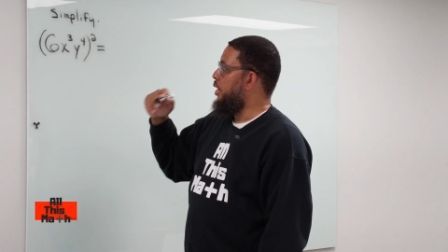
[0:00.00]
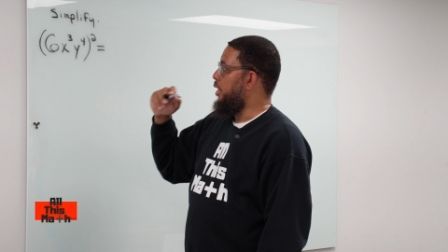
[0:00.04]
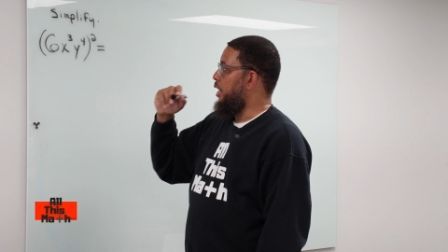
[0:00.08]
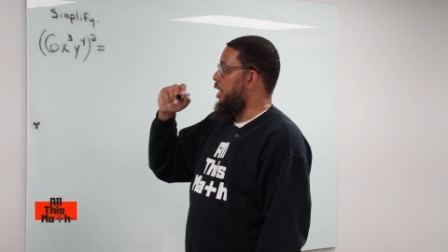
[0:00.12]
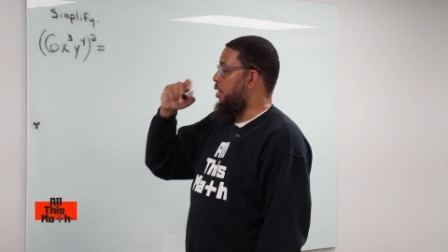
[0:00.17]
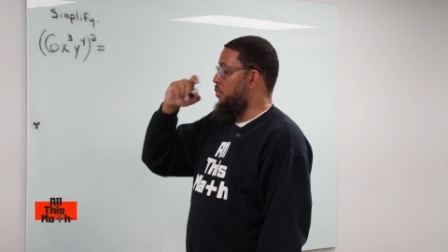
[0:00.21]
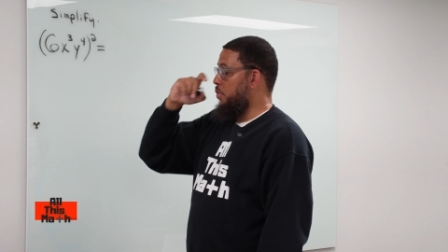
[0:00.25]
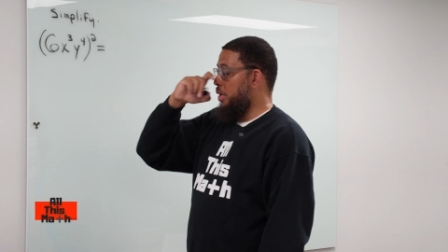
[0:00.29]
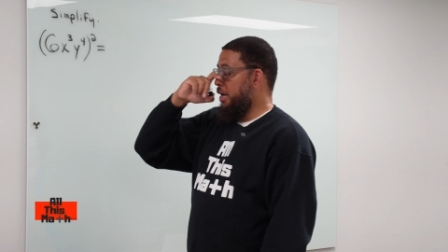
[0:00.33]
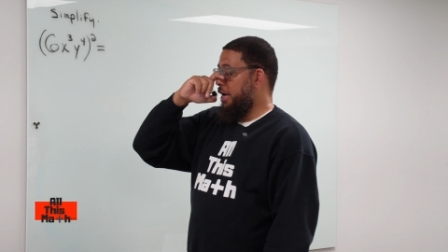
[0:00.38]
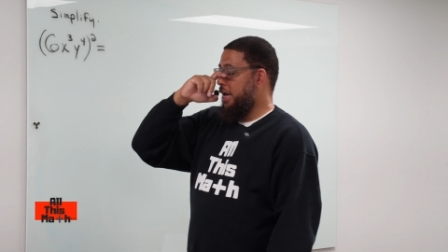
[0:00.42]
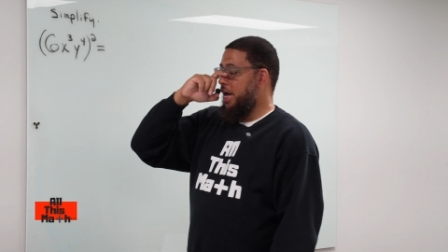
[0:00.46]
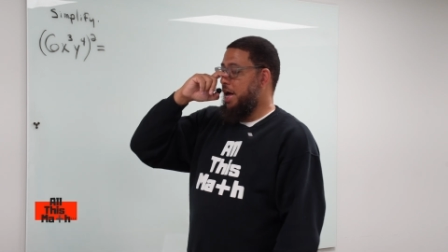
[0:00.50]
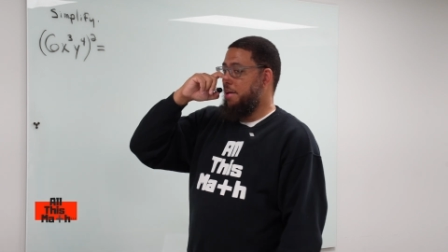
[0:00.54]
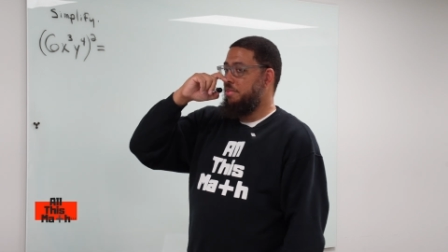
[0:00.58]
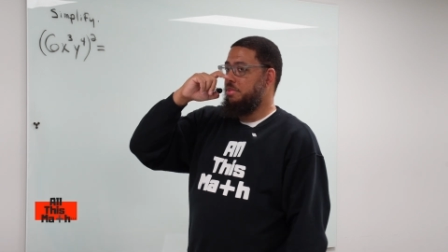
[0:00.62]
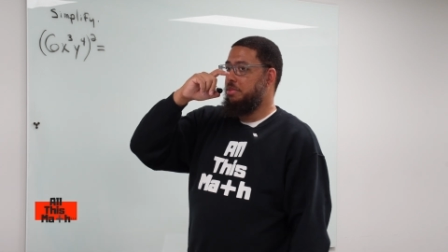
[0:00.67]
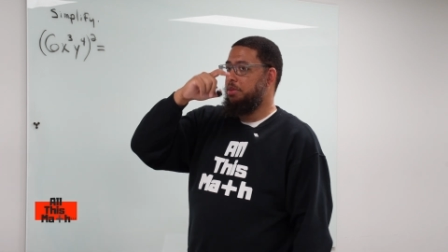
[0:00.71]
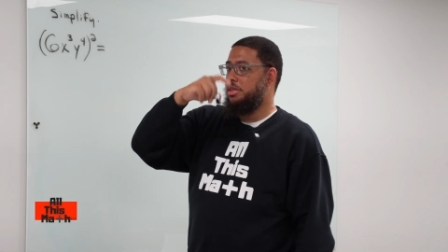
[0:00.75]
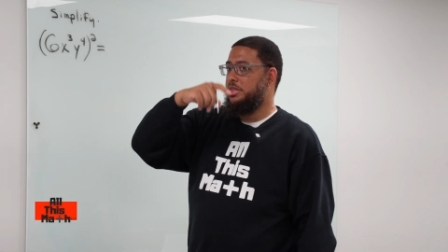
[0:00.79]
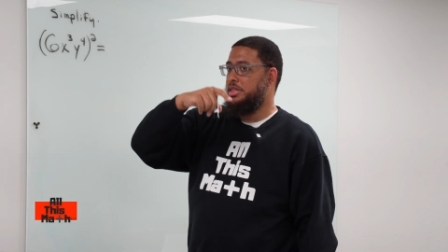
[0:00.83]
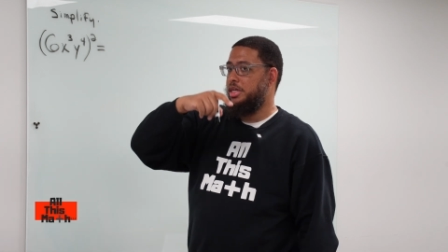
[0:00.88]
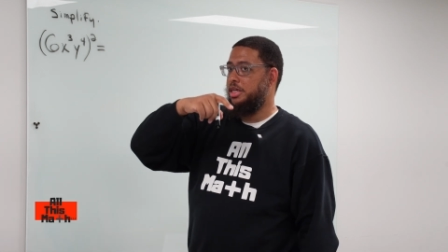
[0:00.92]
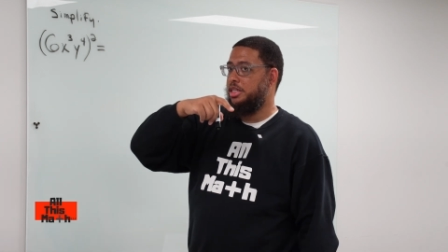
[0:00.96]
Now, one
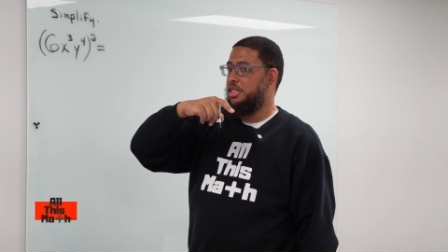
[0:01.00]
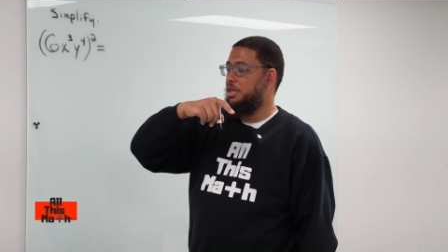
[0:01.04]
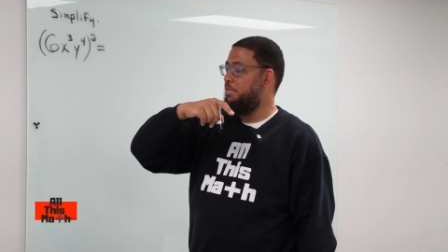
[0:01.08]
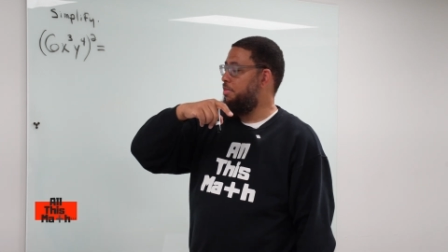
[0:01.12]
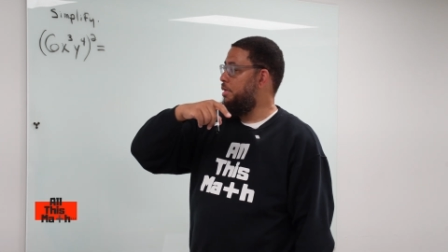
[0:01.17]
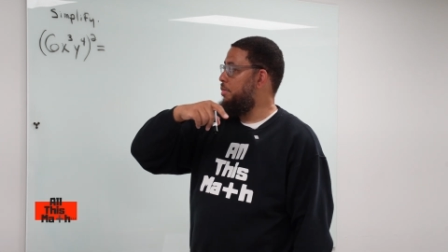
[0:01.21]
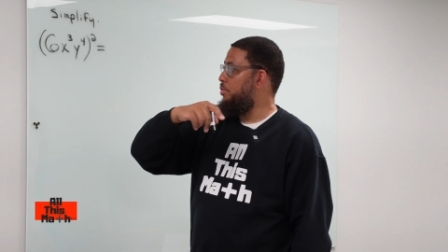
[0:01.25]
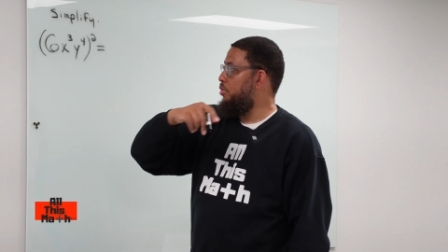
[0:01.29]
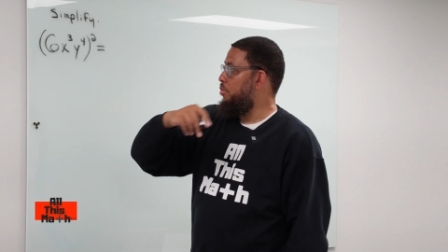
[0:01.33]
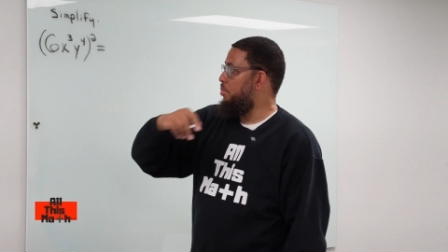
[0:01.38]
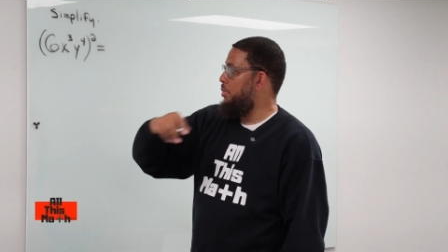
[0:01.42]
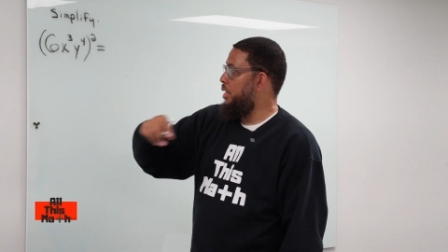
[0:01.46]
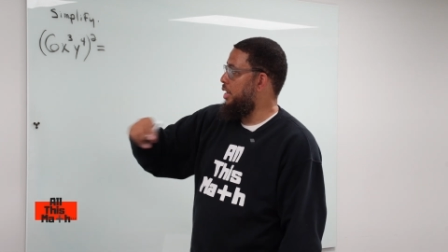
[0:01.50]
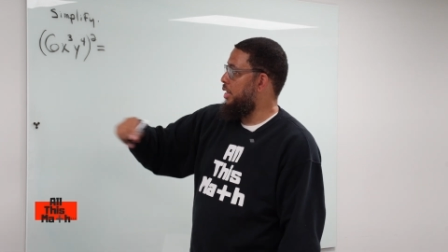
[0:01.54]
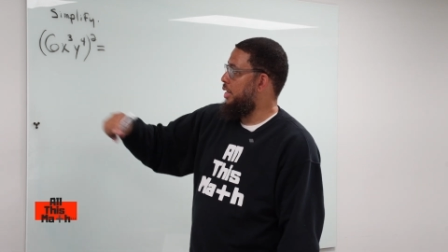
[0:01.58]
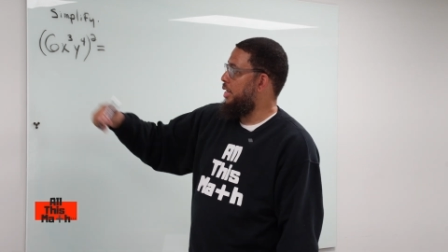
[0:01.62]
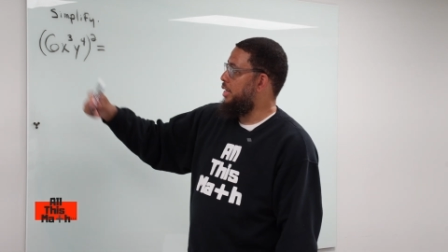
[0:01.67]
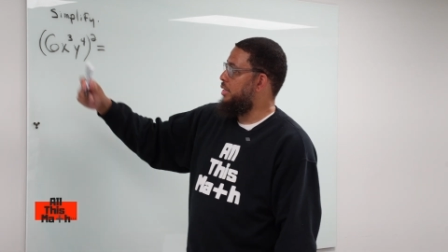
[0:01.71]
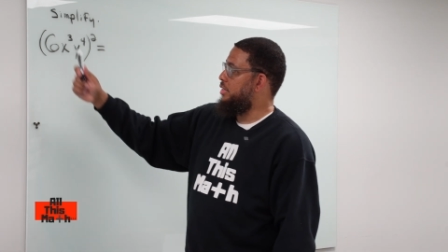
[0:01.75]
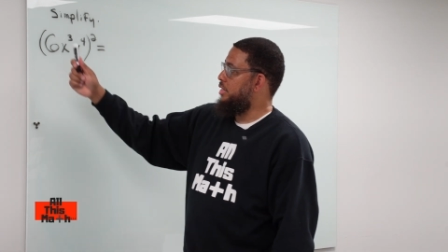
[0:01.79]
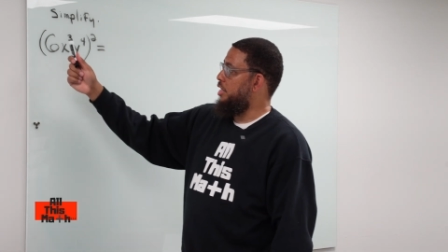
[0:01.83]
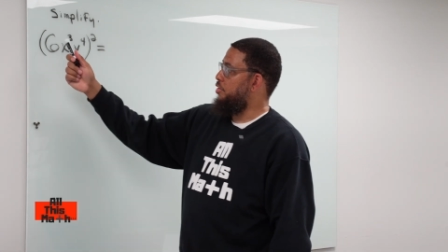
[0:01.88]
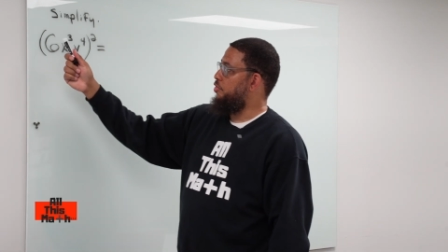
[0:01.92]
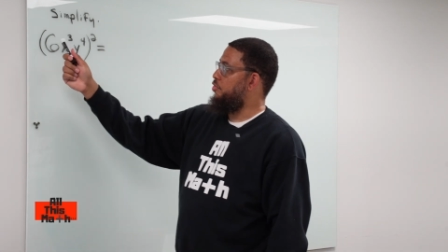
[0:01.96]
common mistake that people make
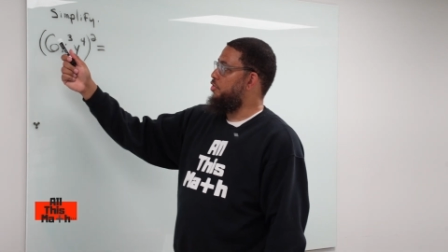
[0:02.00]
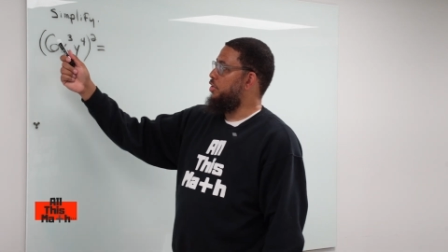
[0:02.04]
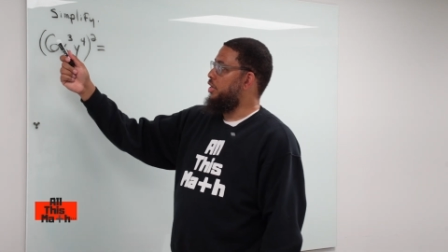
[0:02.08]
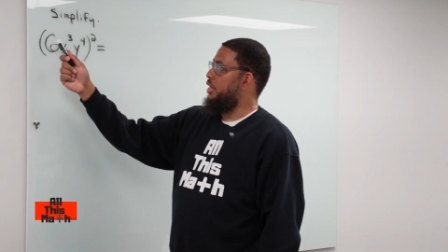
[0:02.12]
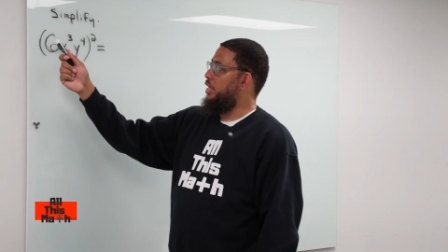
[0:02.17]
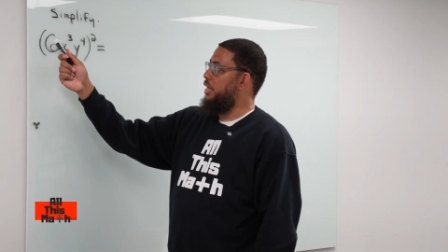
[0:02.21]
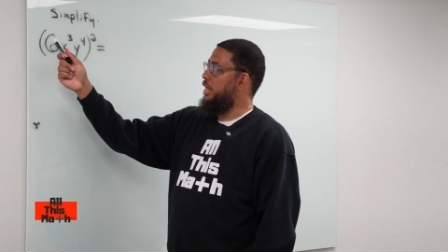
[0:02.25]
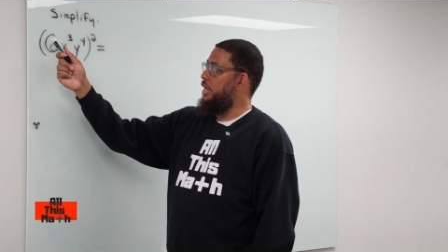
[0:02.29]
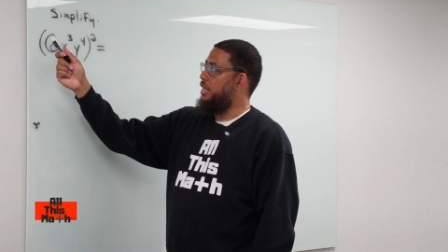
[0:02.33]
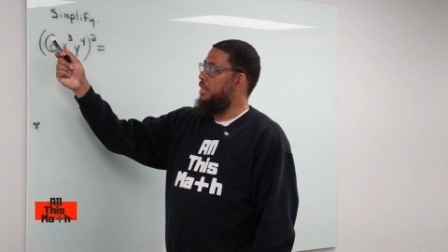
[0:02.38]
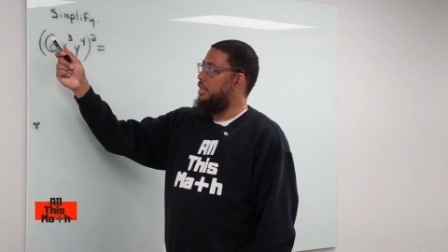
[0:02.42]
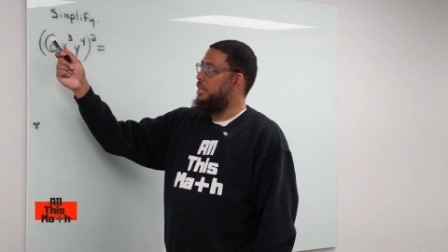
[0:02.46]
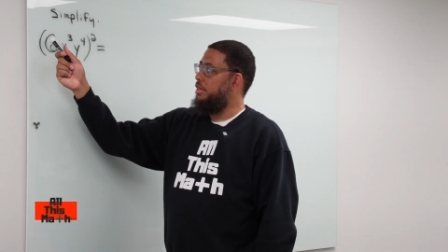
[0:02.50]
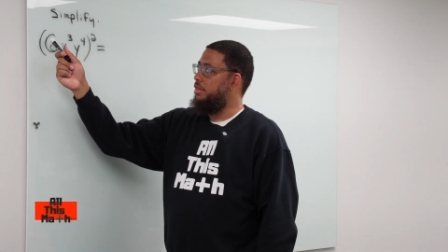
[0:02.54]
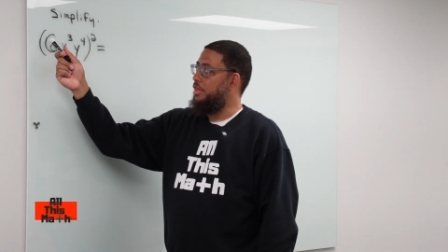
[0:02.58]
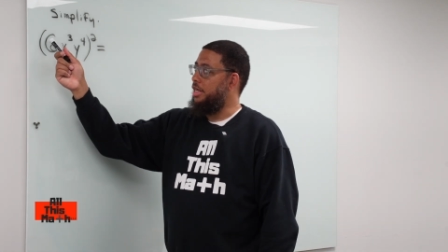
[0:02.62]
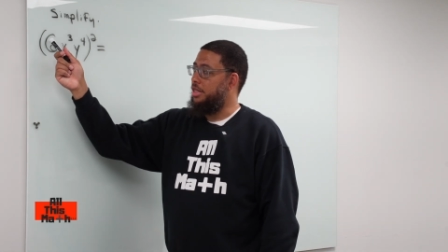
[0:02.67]
is they forget